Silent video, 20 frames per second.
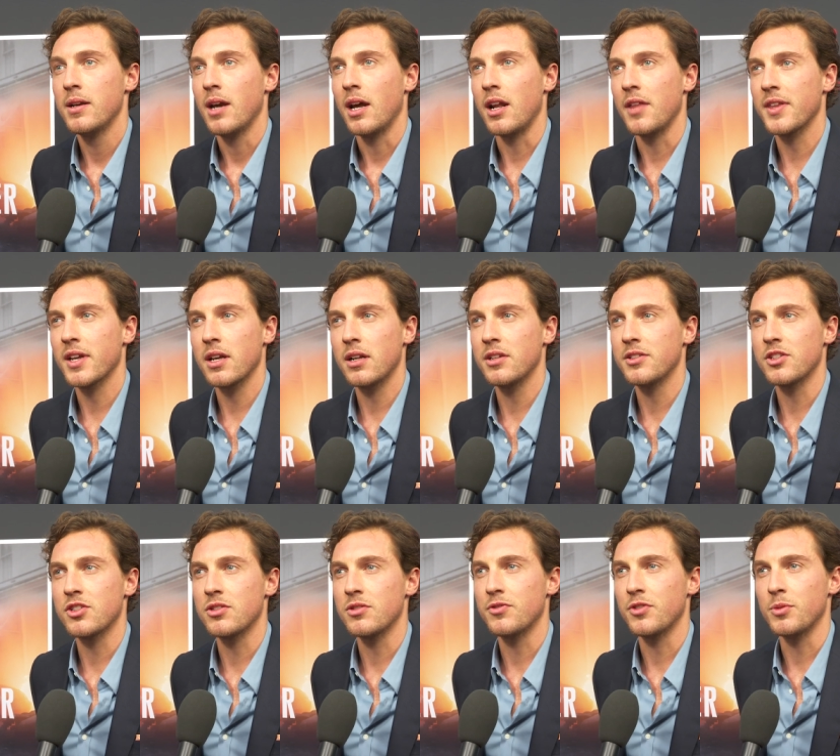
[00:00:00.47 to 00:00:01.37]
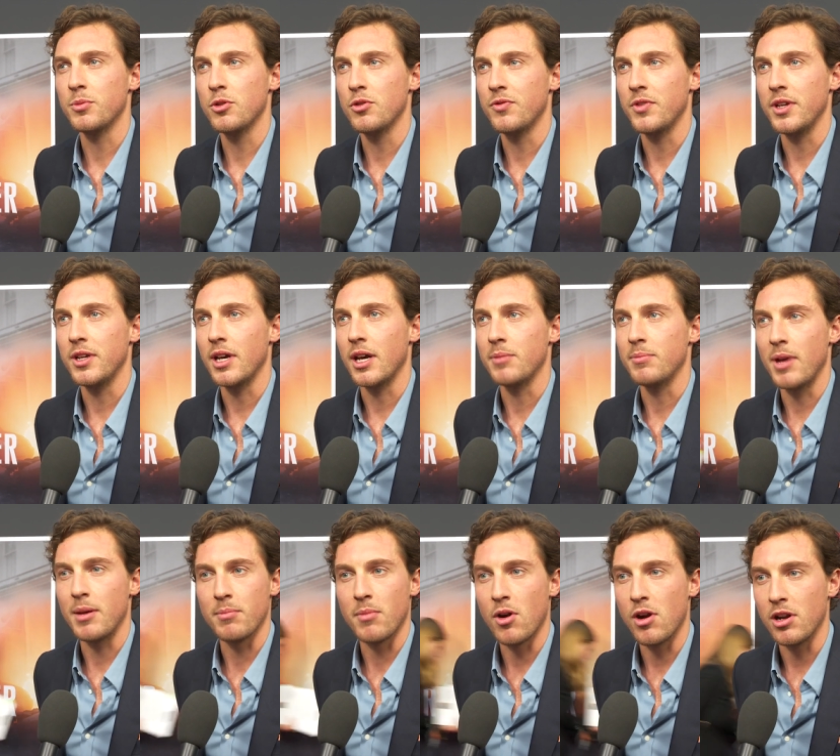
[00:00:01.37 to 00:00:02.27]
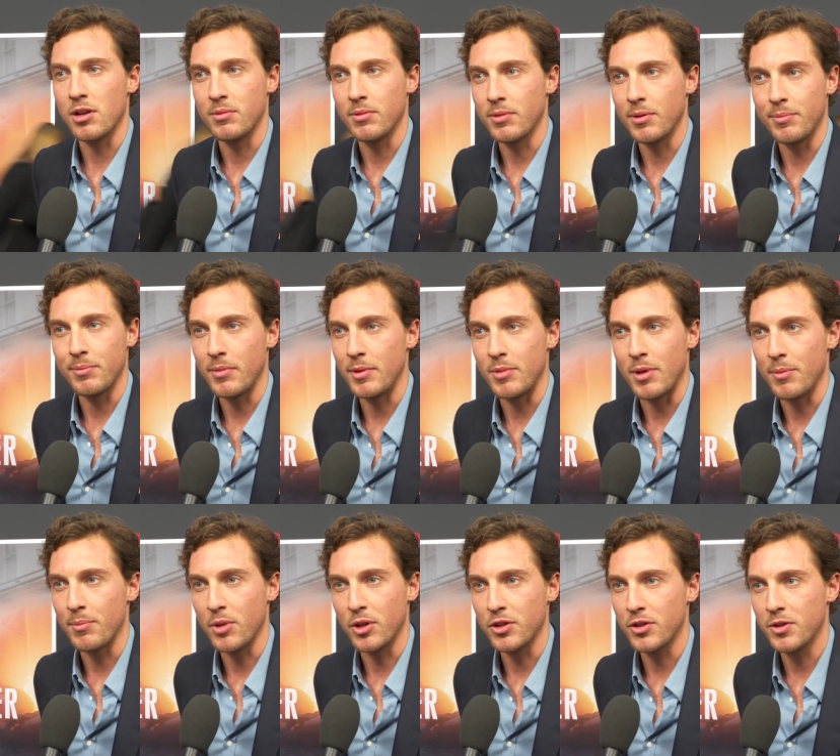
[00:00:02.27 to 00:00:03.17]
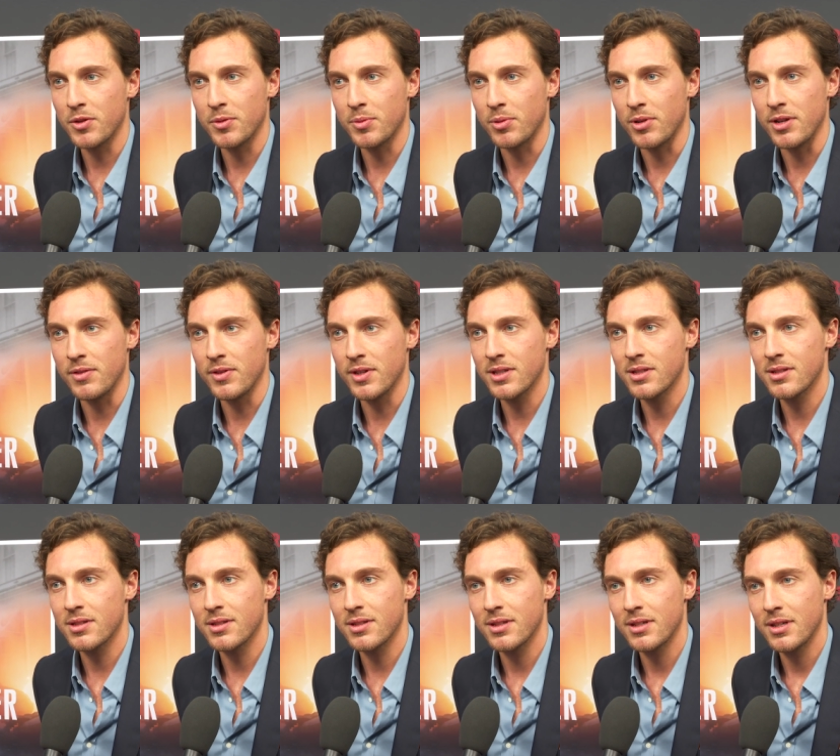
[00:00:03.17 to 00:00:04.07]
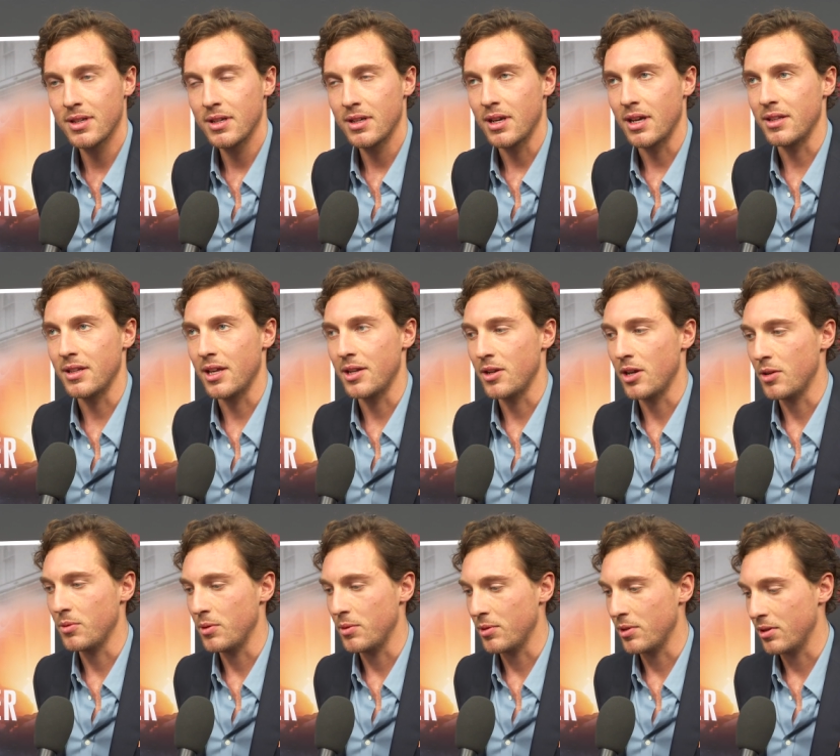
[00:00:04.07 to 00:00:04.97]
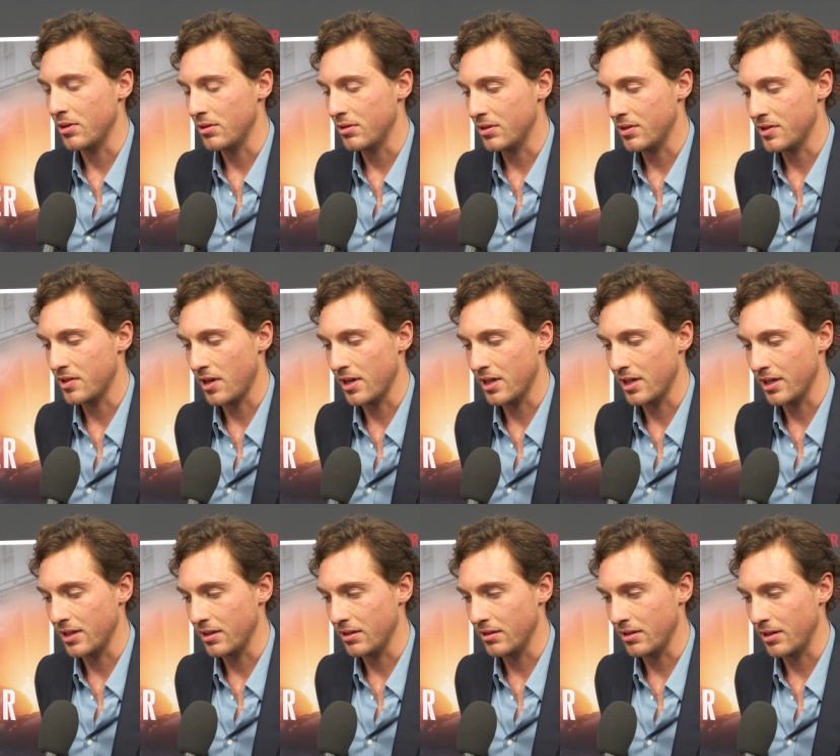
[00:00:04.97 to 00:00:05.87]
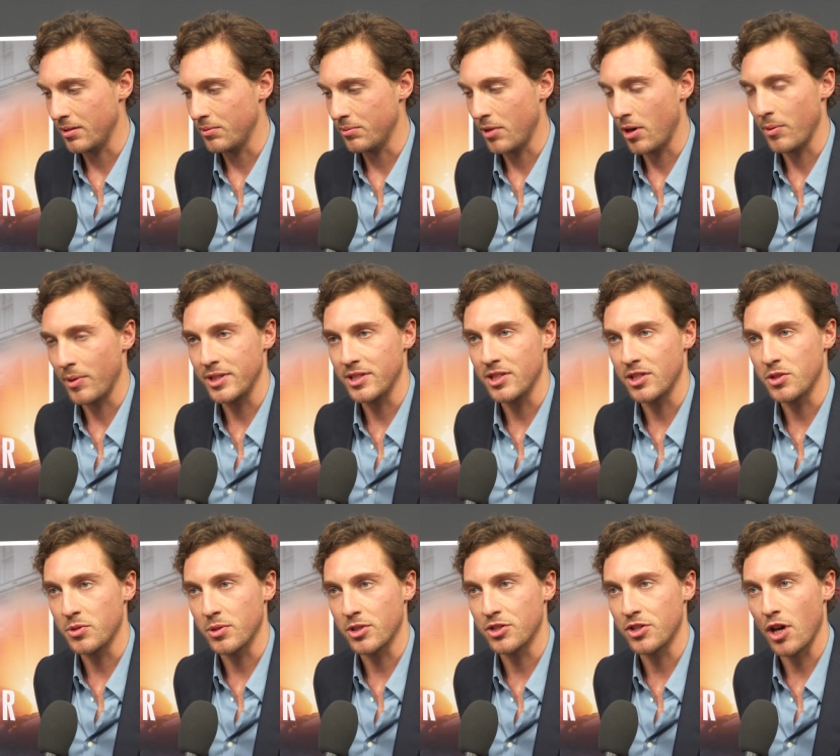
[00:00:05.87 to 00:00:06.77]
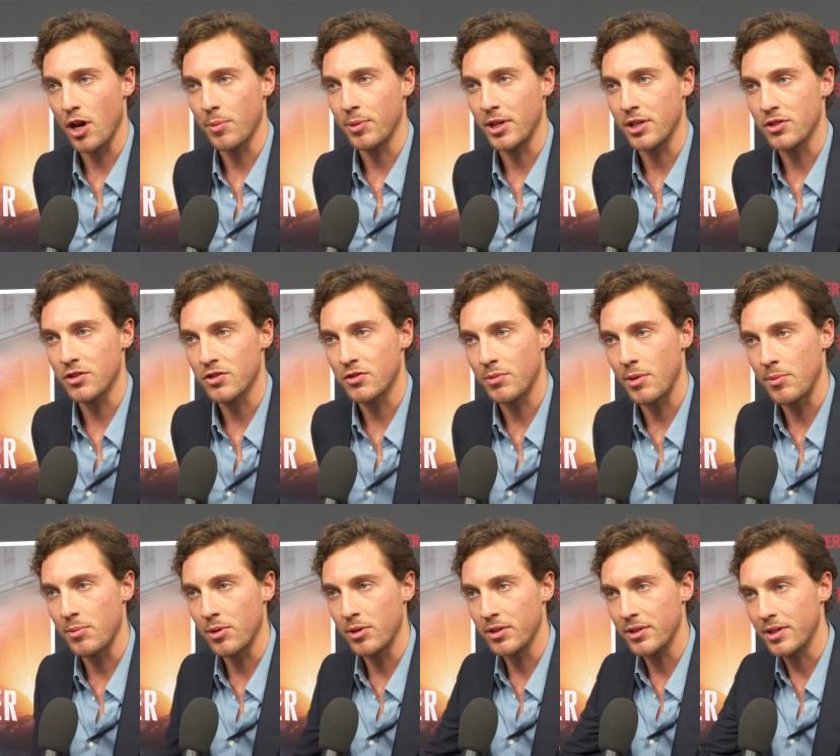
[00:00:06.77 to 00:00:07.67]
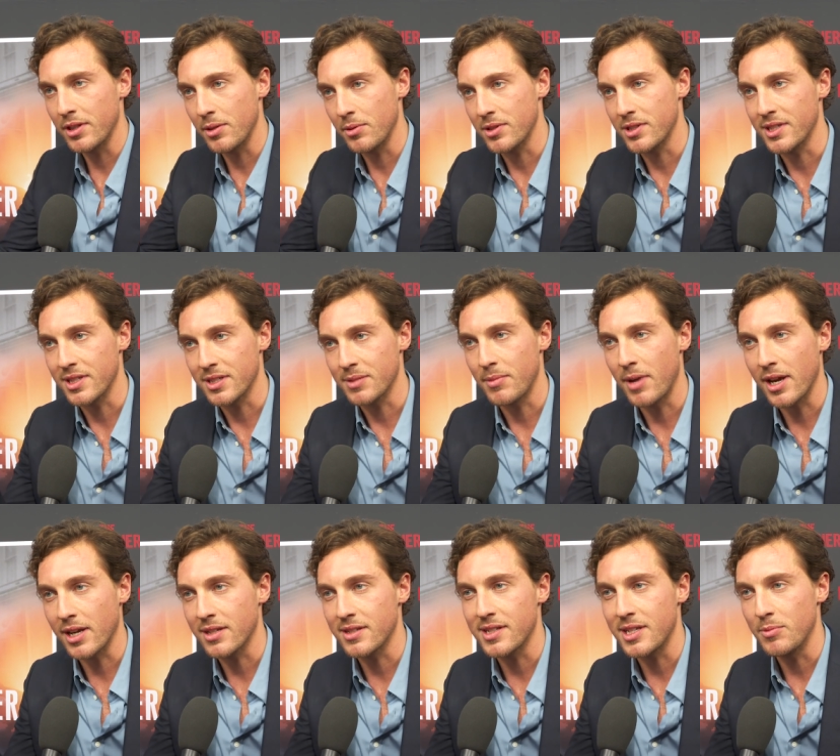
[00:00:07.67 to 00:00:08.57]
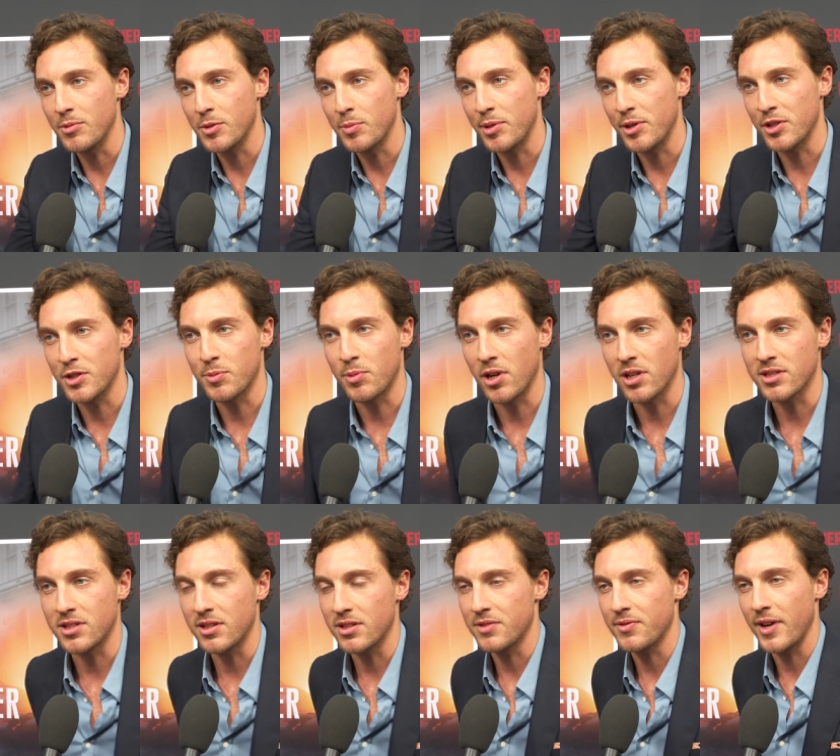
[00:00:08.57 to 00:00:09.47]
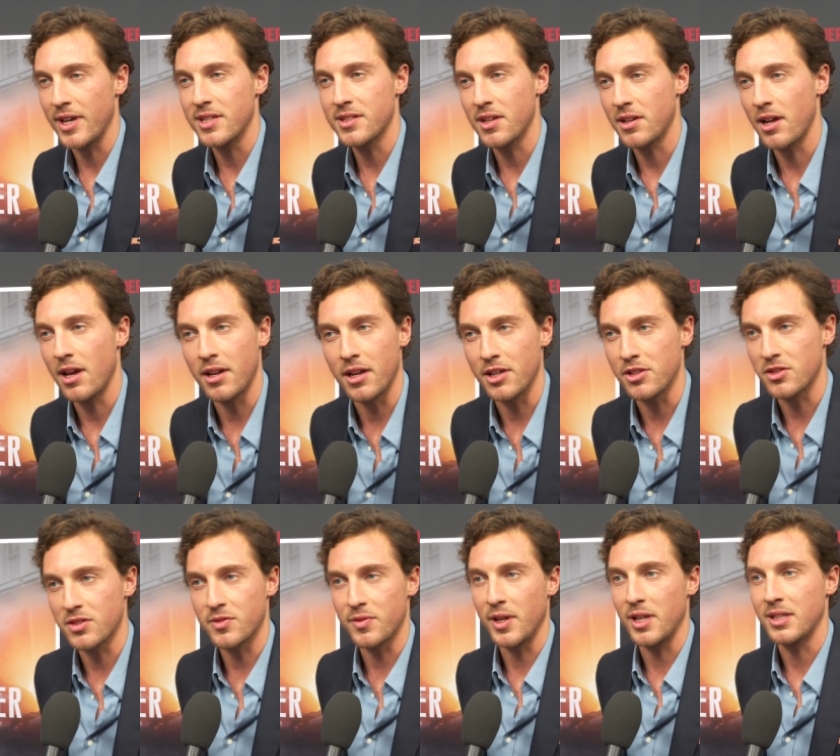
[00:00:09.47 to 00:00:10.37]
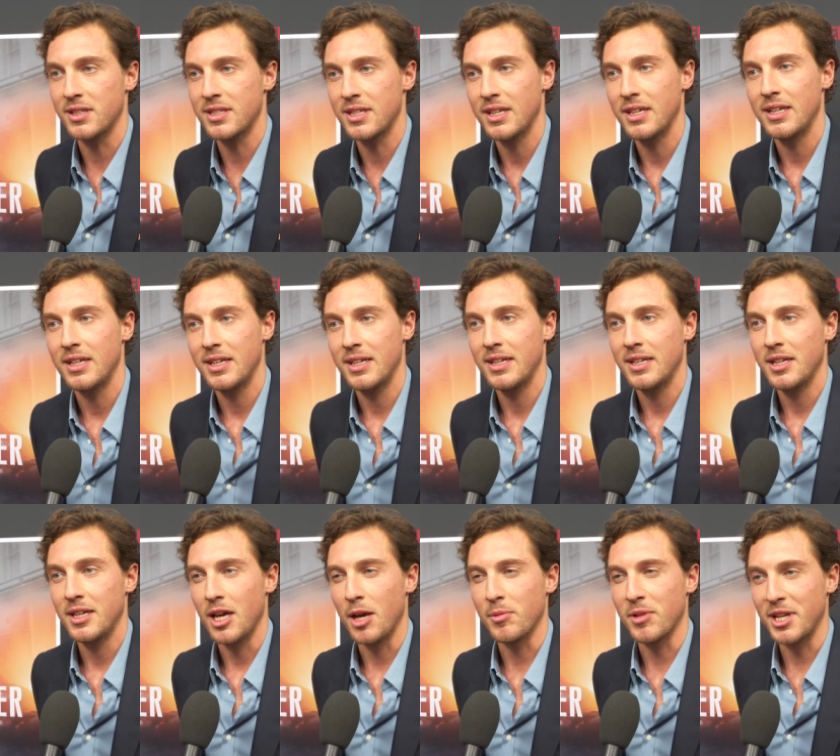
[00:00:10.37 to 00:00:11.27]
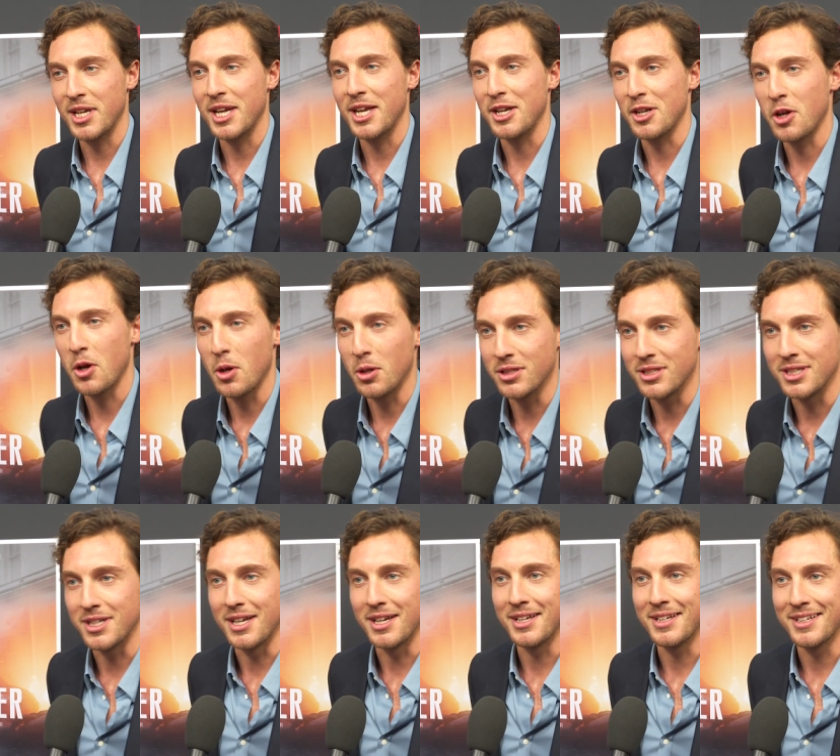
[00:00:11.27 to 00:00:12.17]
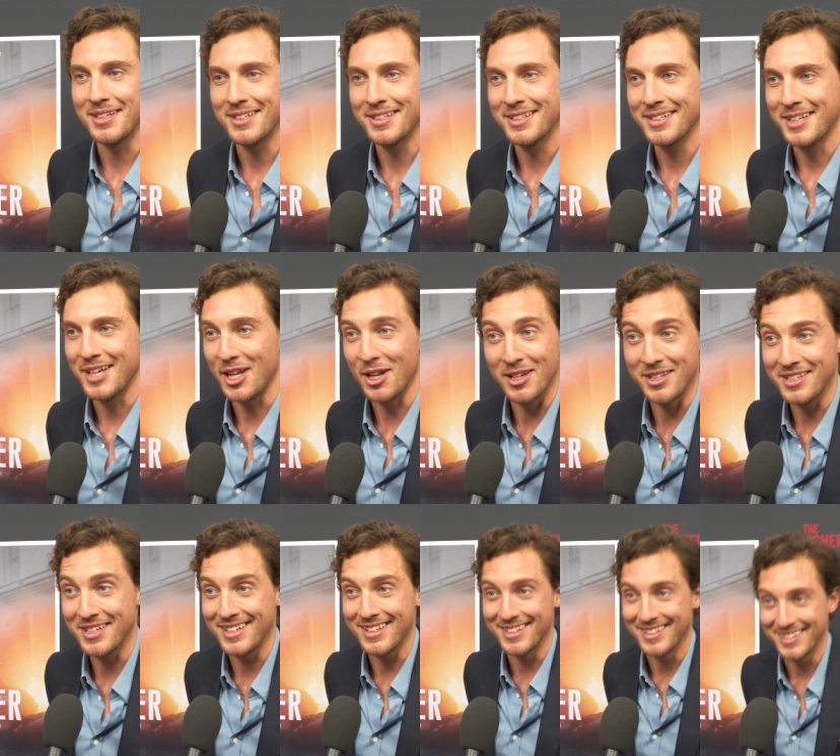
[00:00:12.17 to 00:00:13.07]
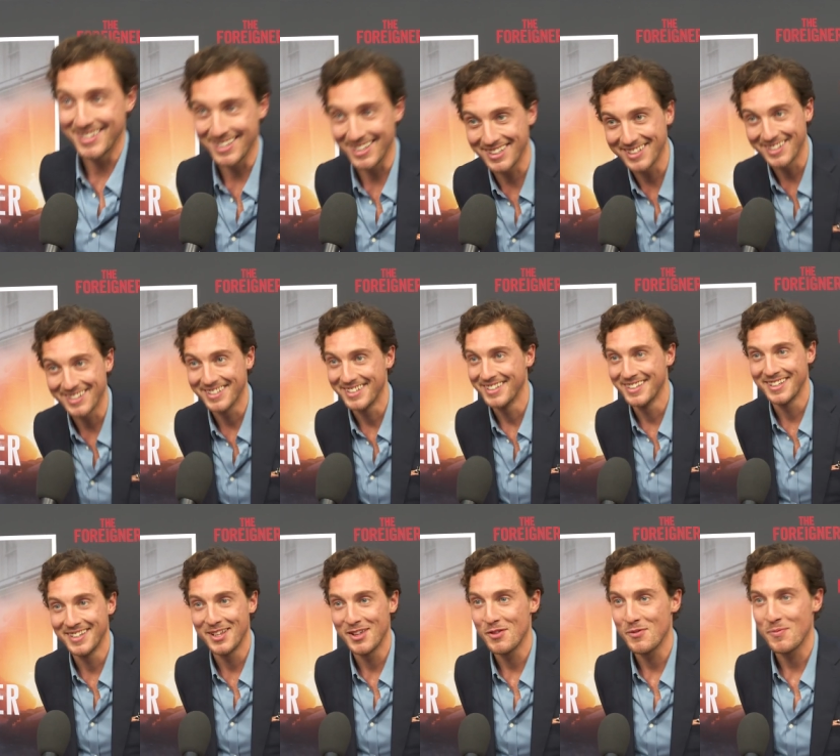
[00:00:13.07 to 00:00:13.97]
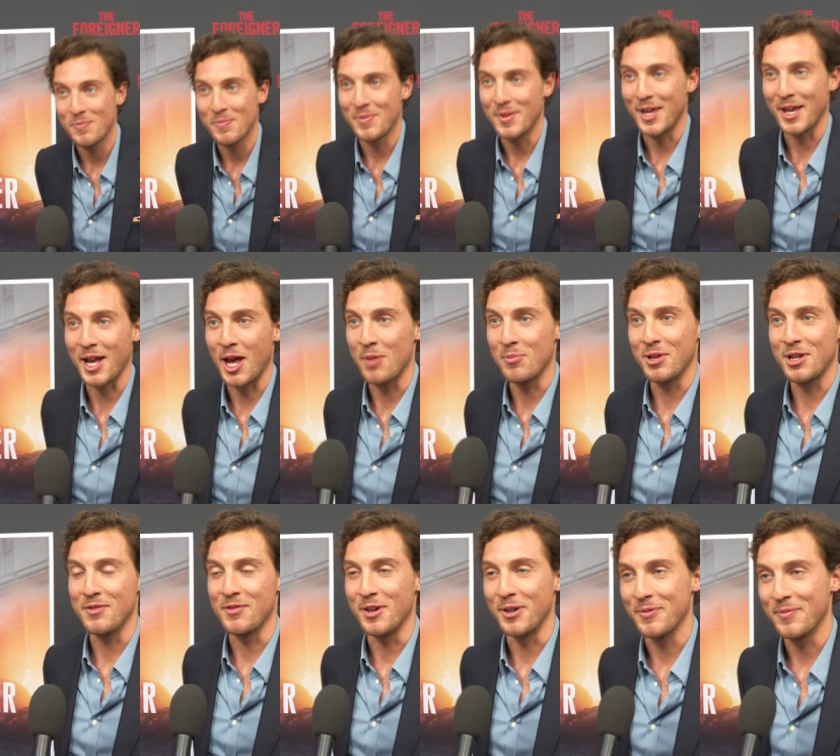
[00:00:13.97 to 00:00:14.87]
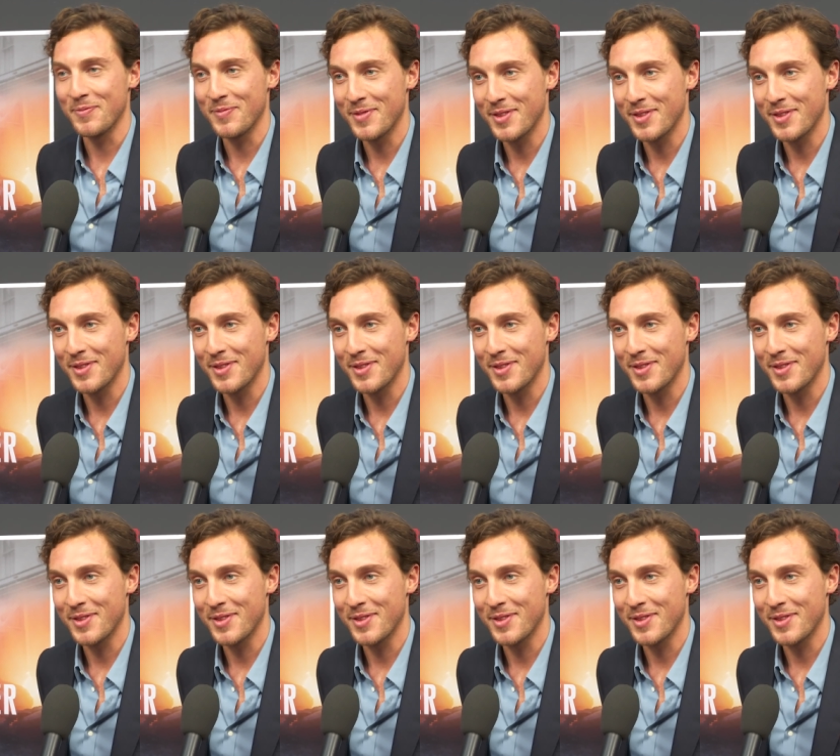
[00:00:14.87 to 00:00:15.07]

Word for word: And I think I auditioned for the movie and met Martin maybe a month previous. And then uh, we were cycling and I went into a shop and I just remember there was this magazine with Pierce Brosnan's face on it, and I just felt, I'm going to get a call today. And I did. I can't believe it.